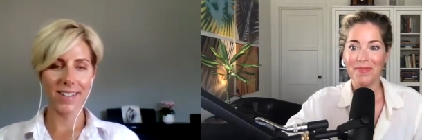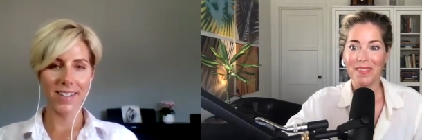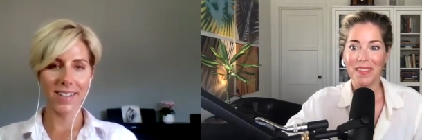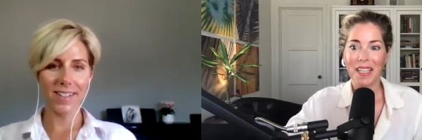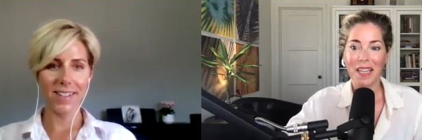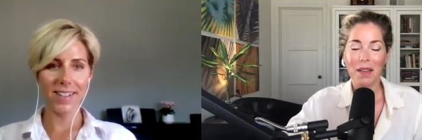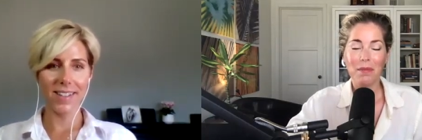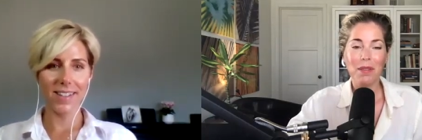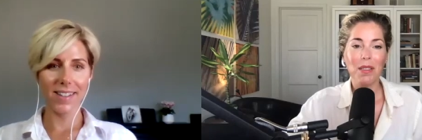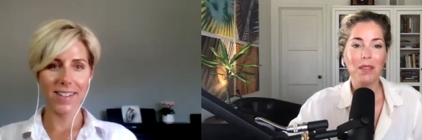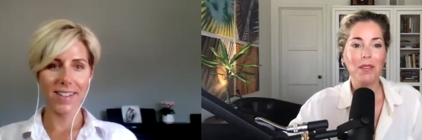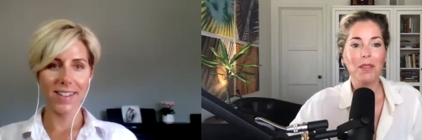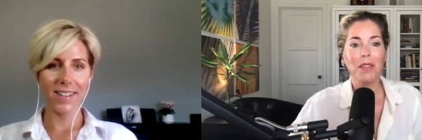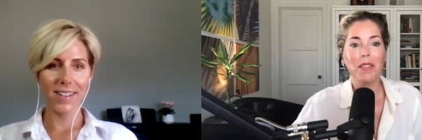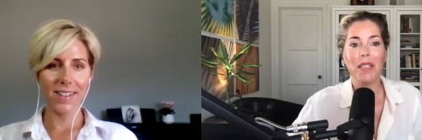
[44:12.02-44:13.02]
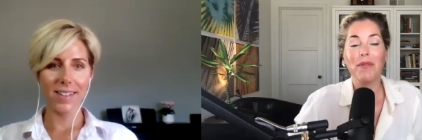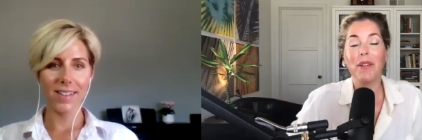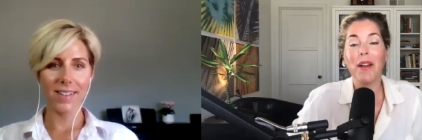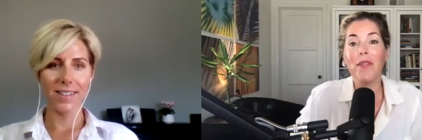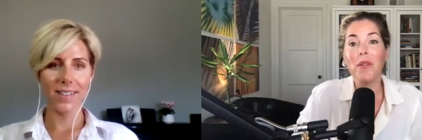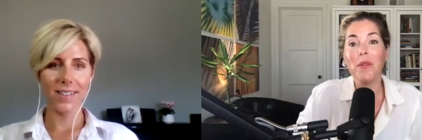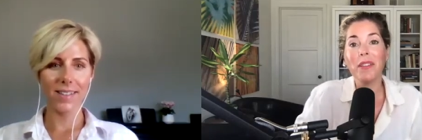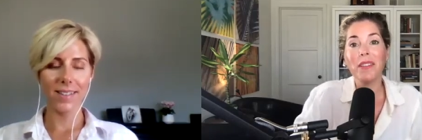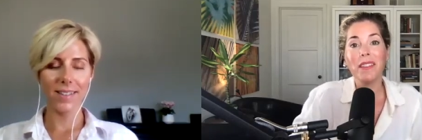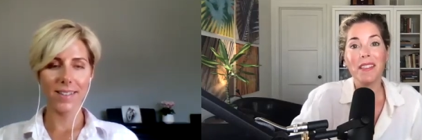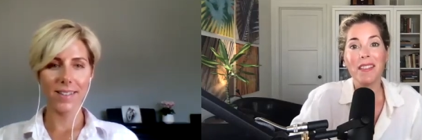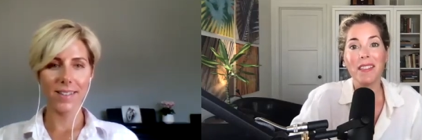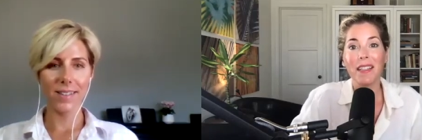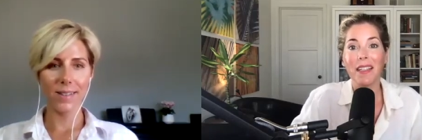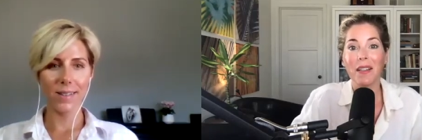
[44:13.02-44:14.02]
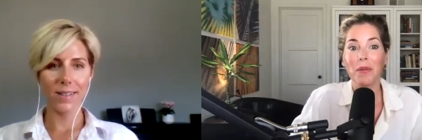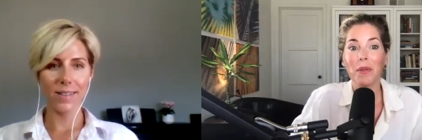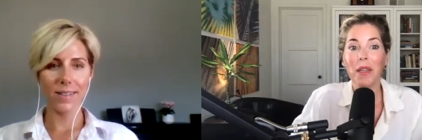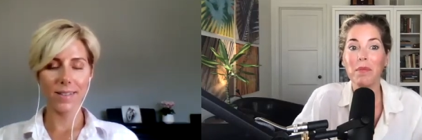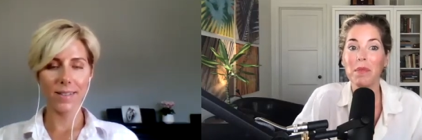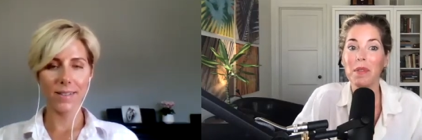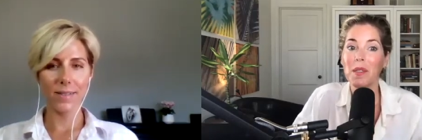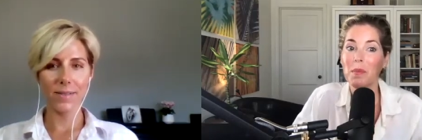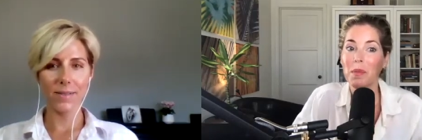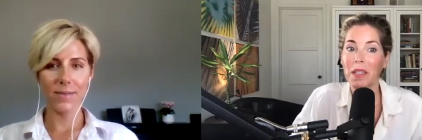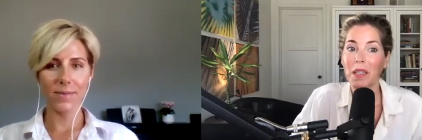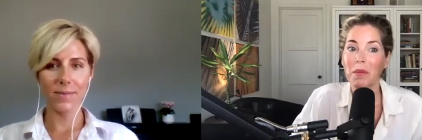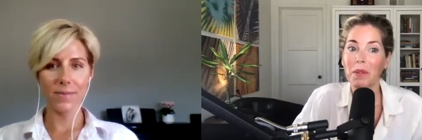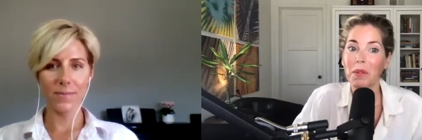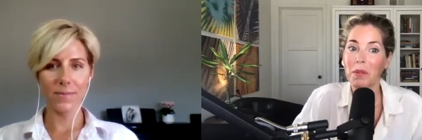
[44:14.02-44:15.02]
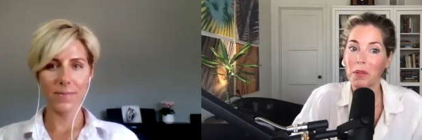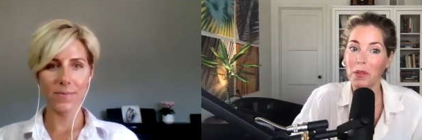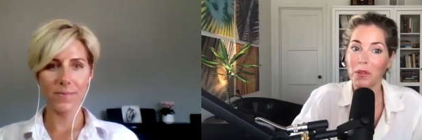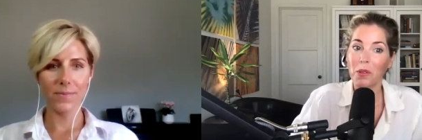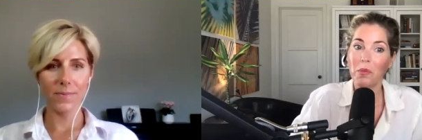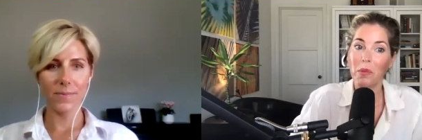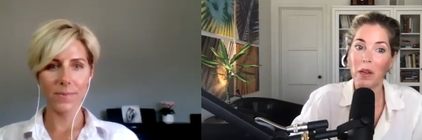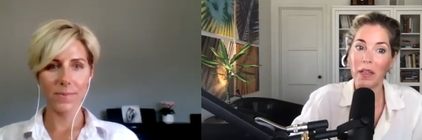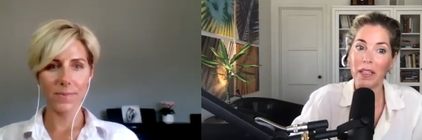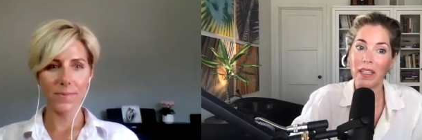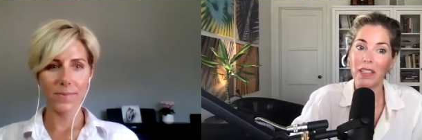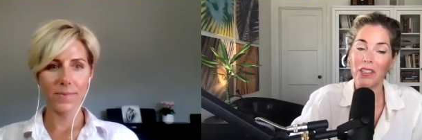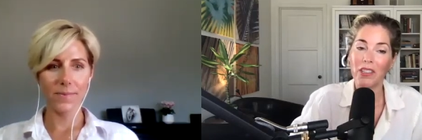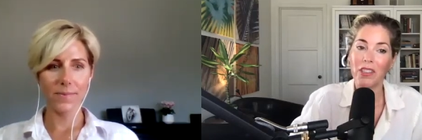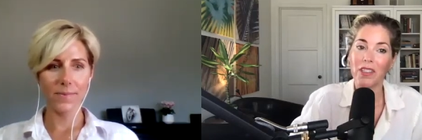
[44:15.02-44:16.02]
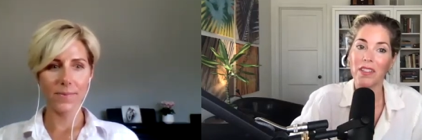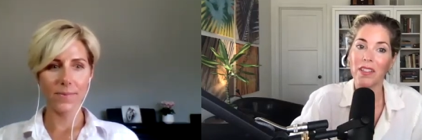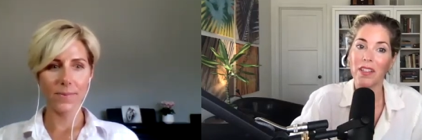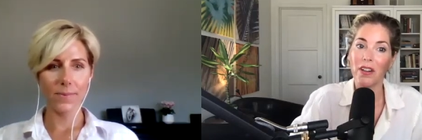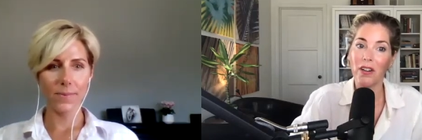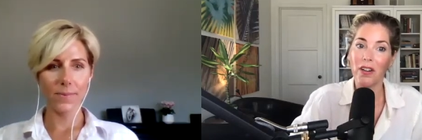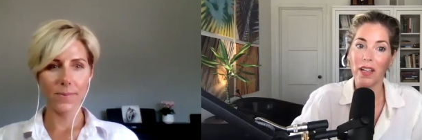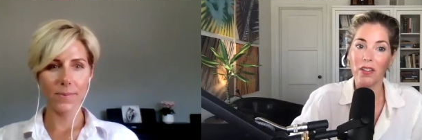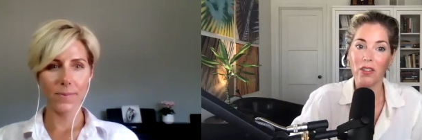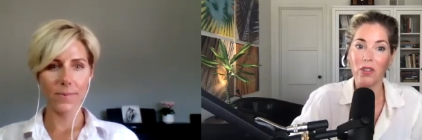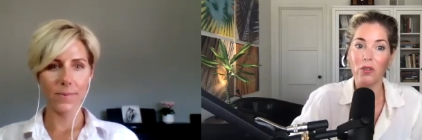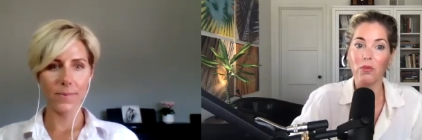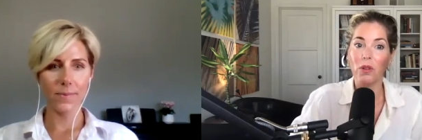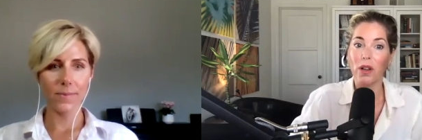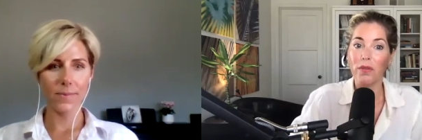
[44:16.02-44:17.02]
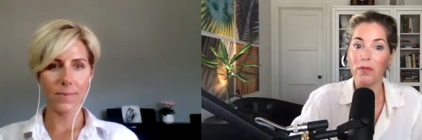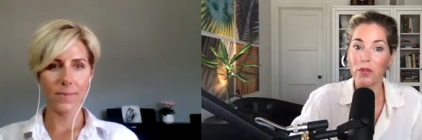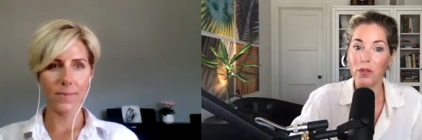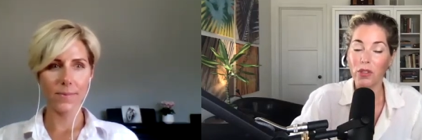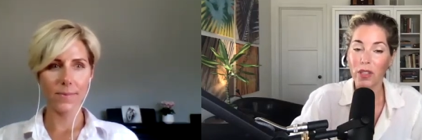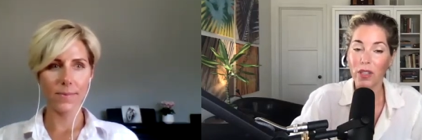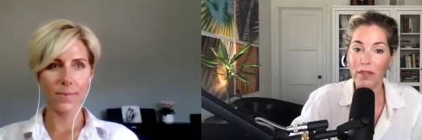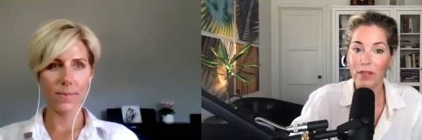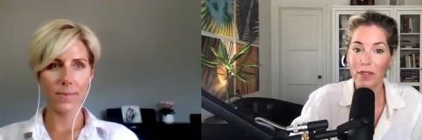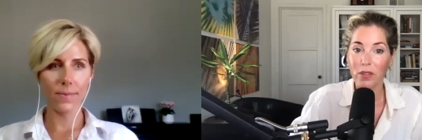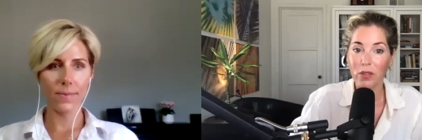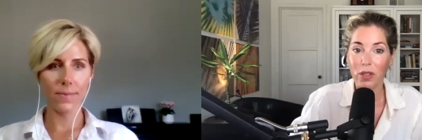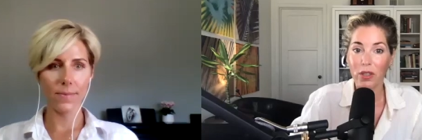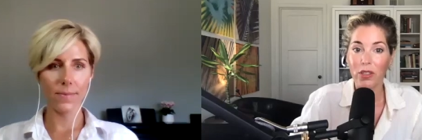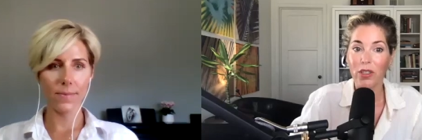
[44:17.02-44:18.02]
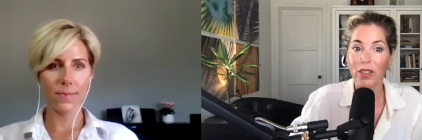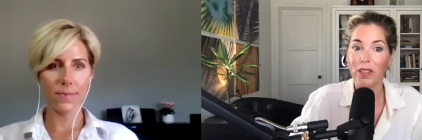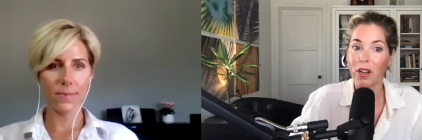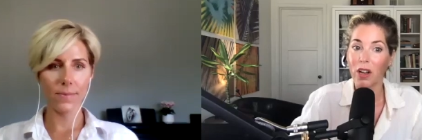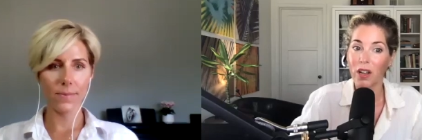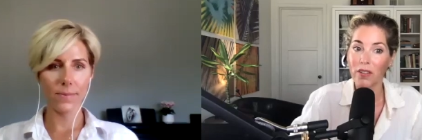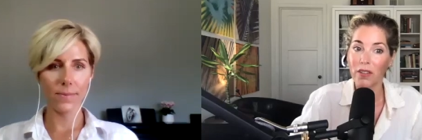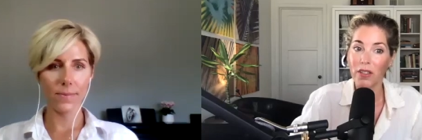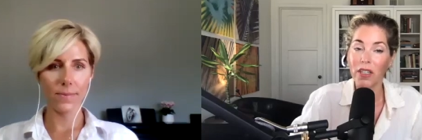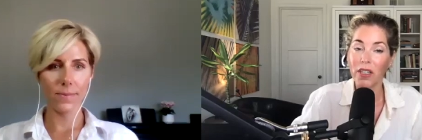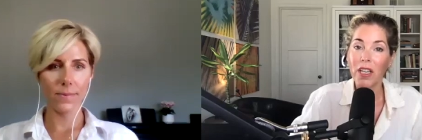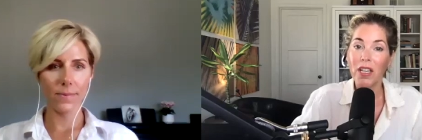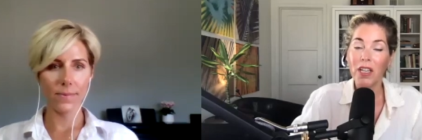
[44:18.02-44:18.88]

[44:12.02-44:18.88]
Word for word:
Speaker 1: Absolutely. For everyone listening, we have been speaking with Crystal Bonnet. She is an international raw food chef, instructor, and author.